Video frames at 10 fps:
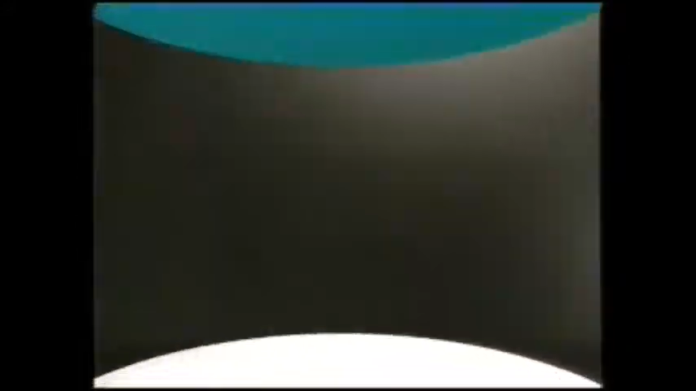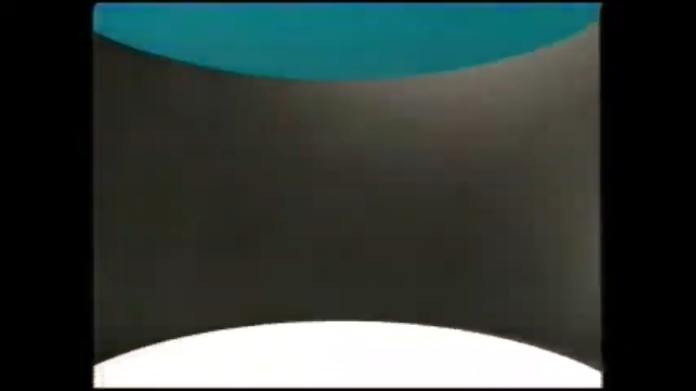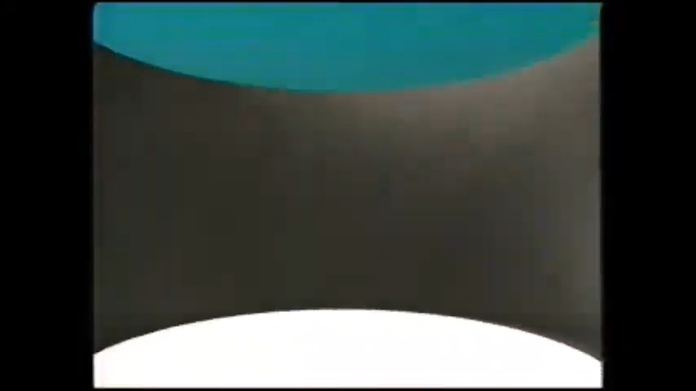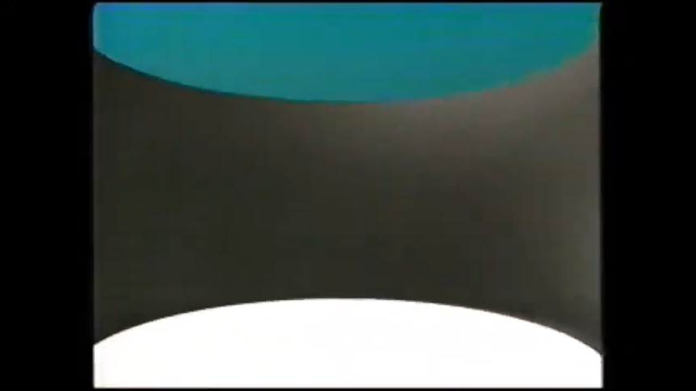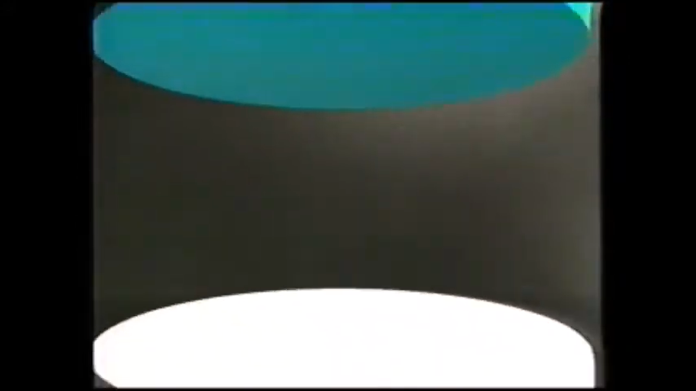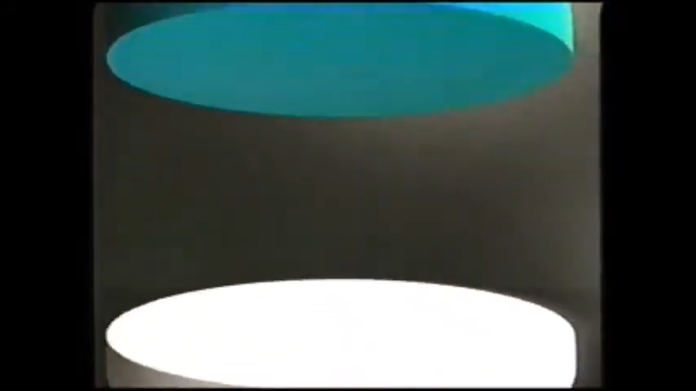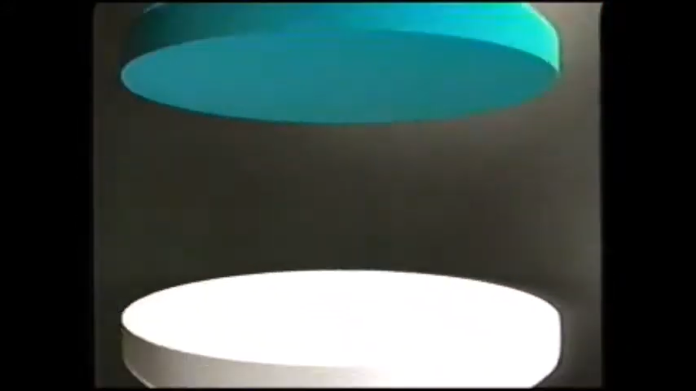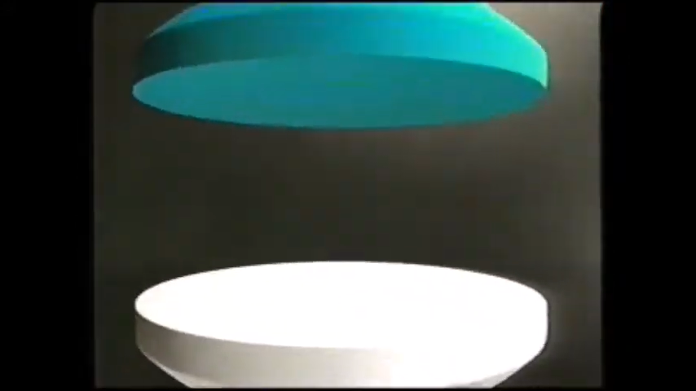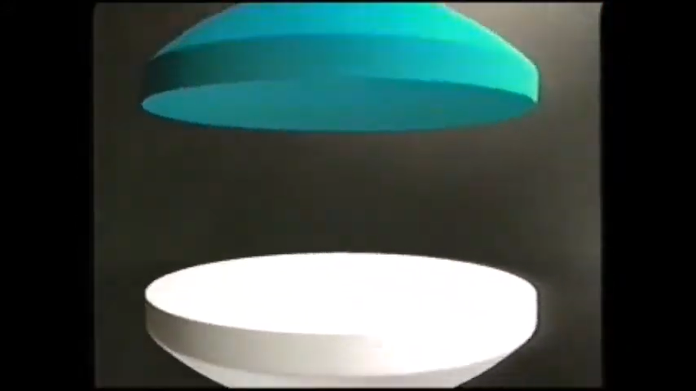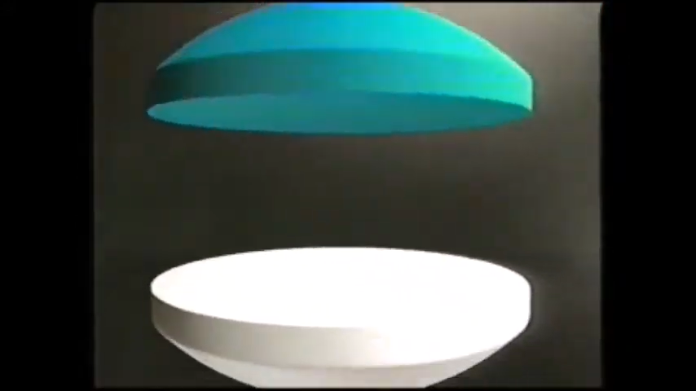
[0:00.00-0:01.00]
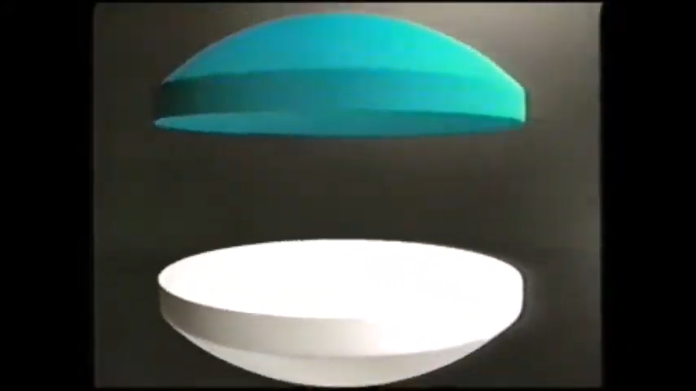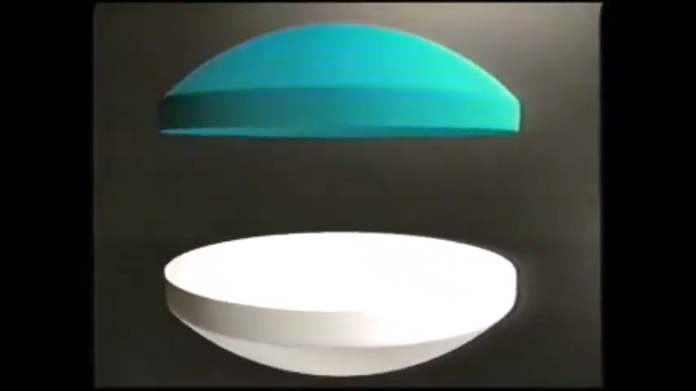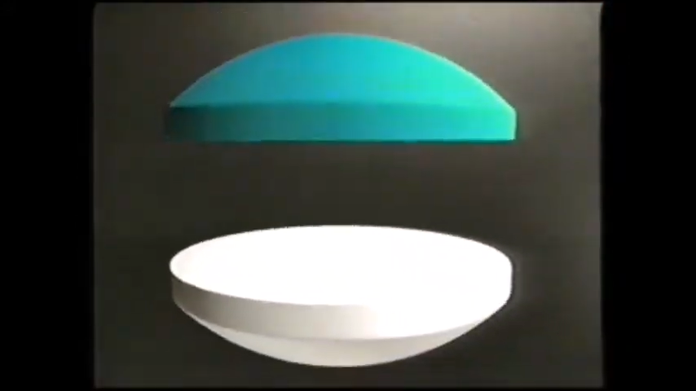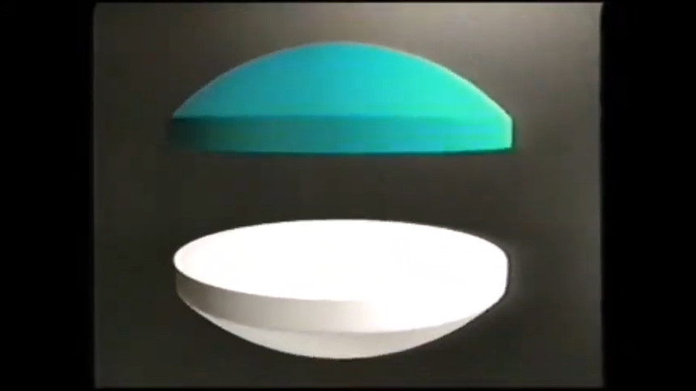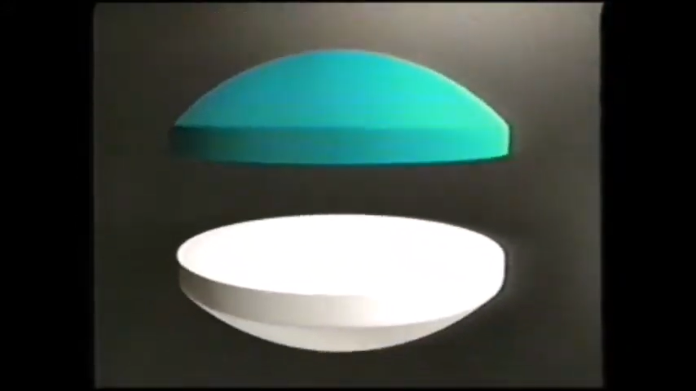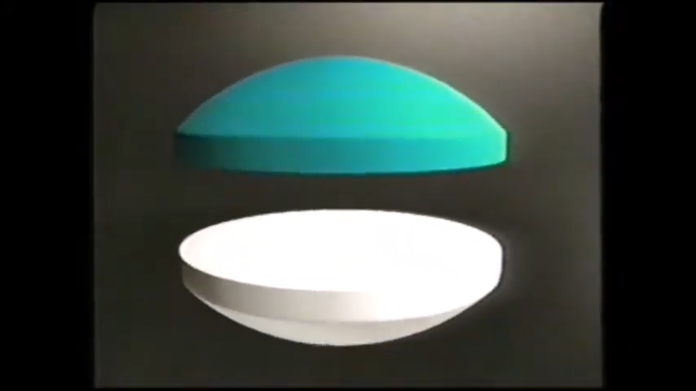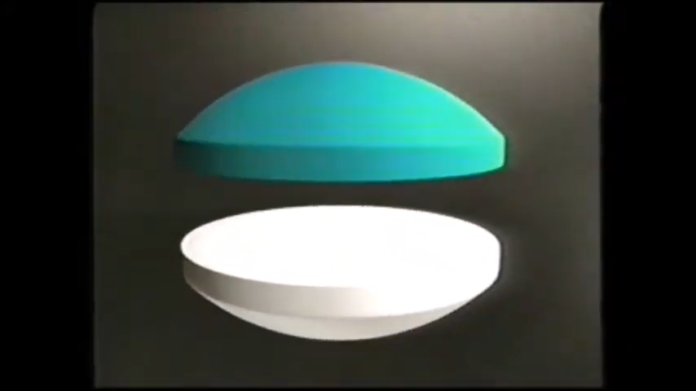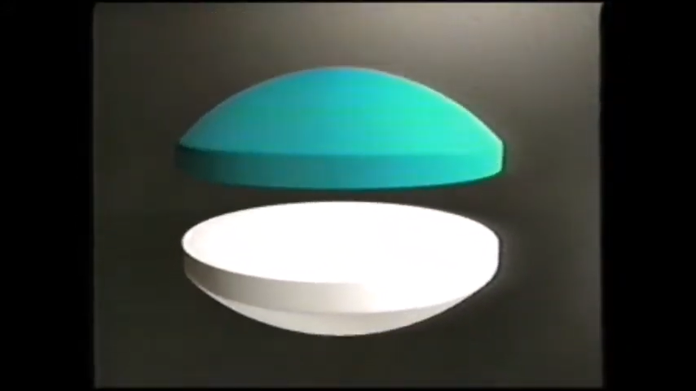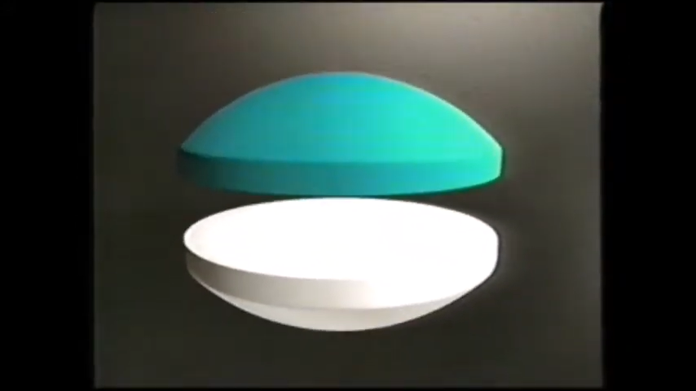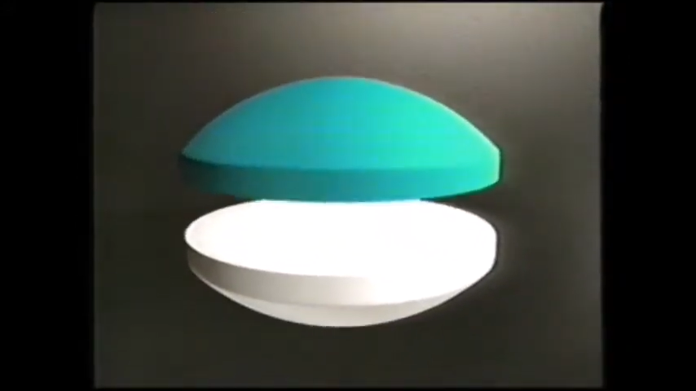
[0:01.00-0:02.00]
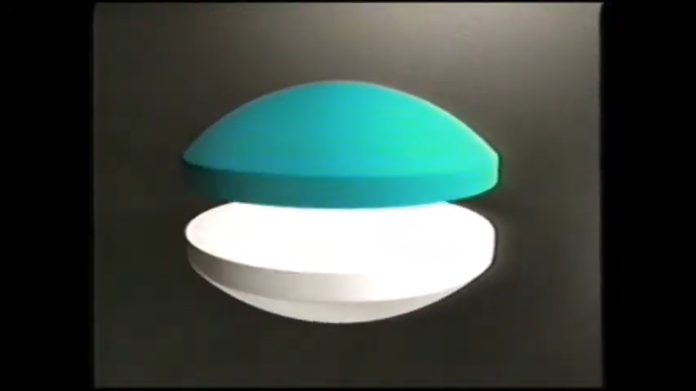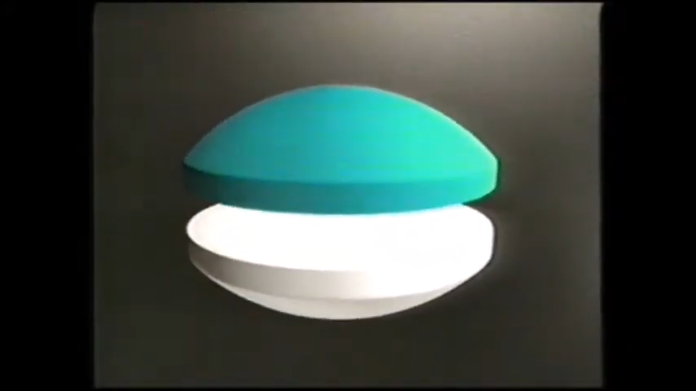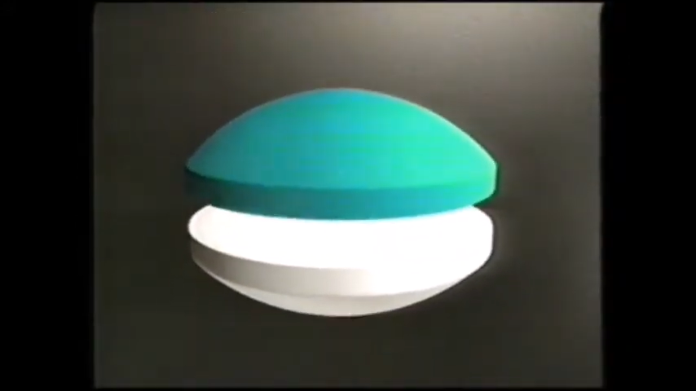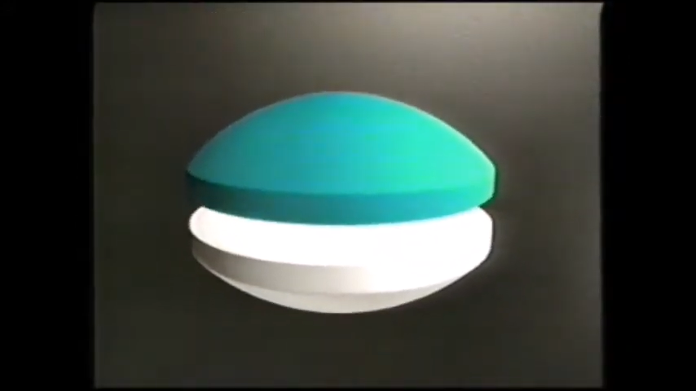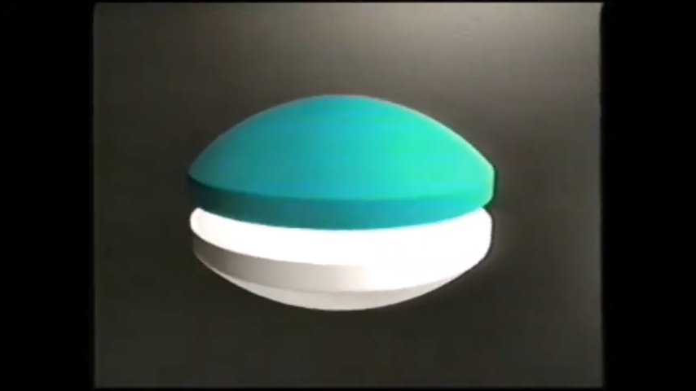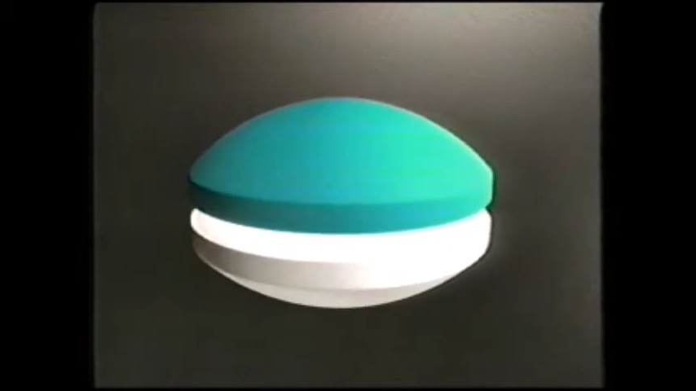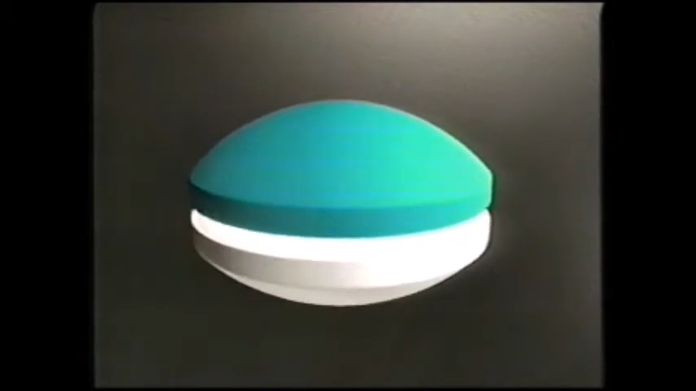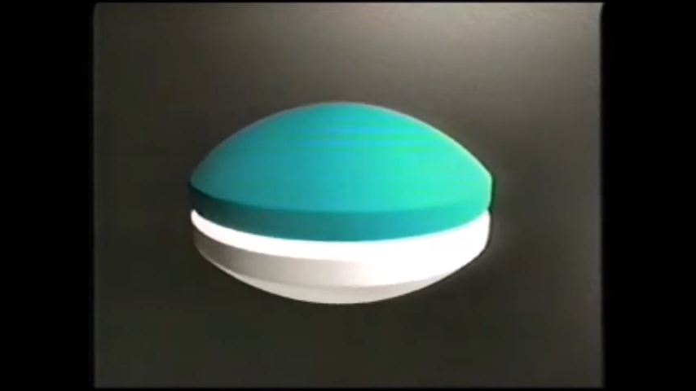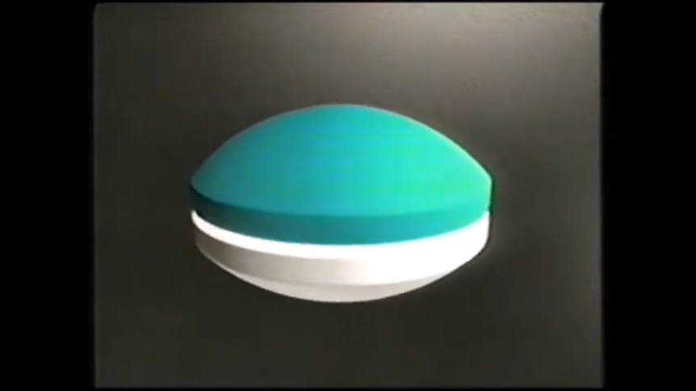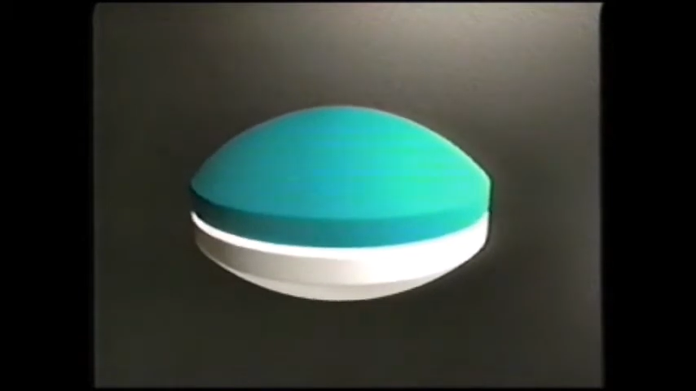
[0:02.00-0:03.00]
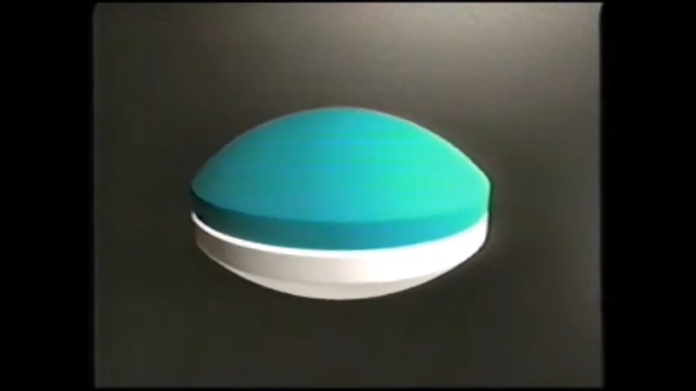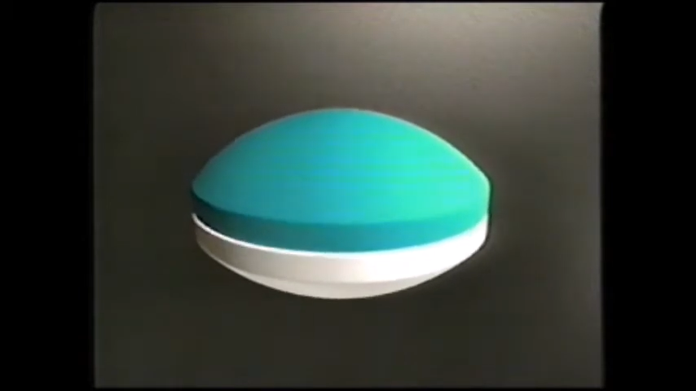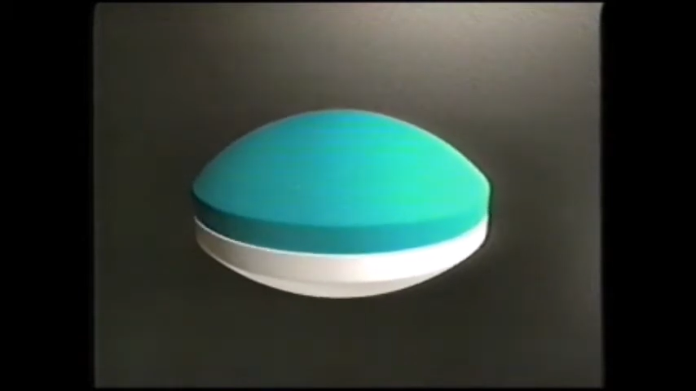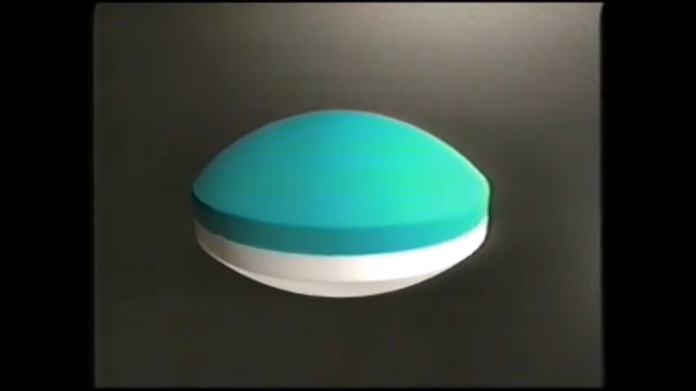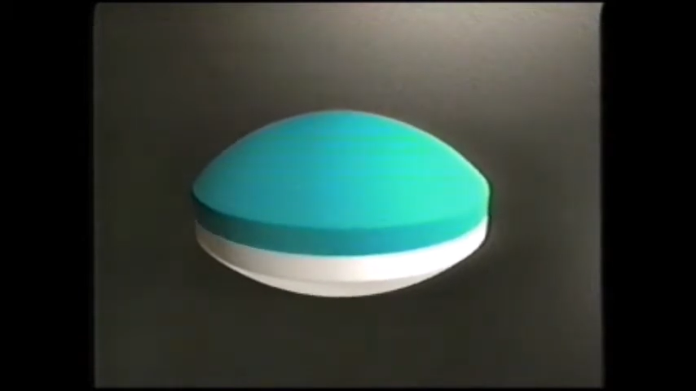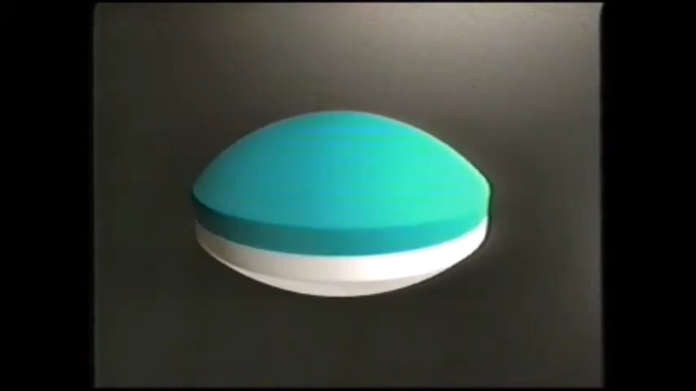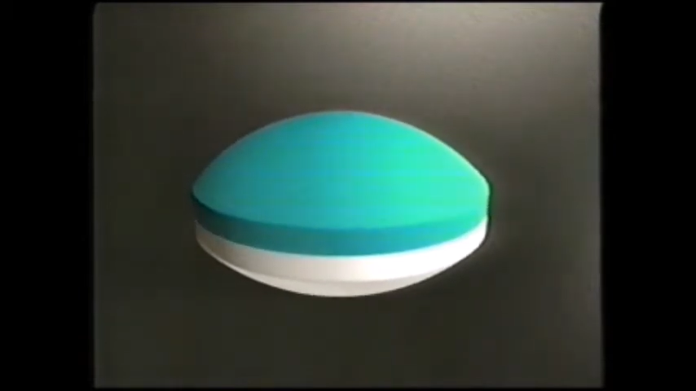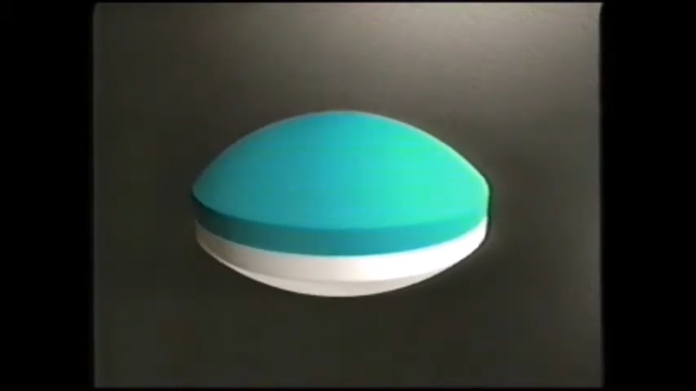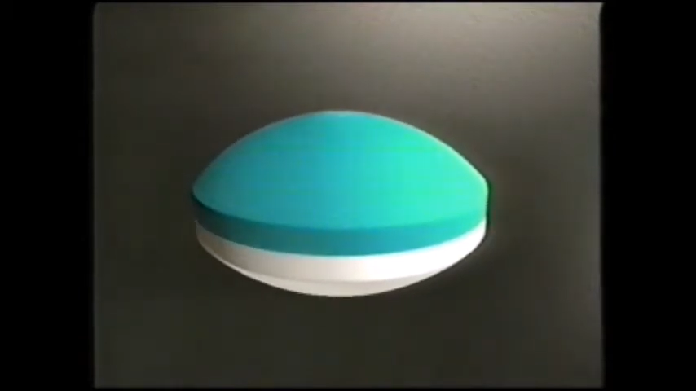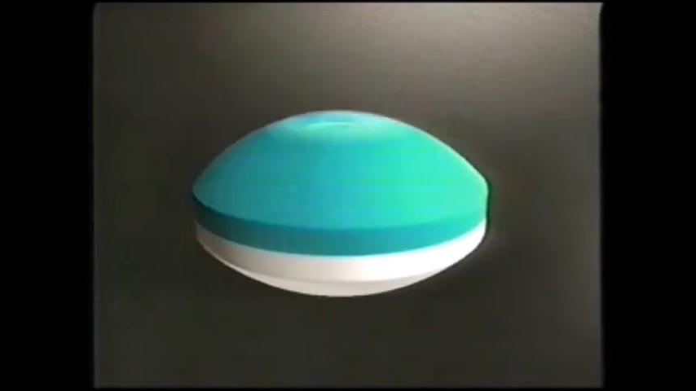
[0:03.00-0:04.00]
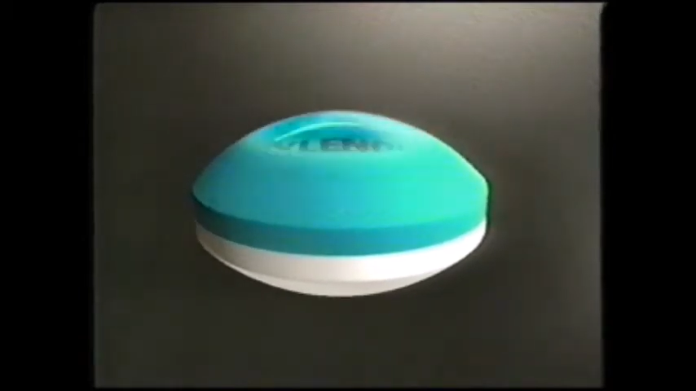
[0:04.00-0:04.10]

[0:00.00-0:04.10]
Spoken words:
[unreadable: no face in view]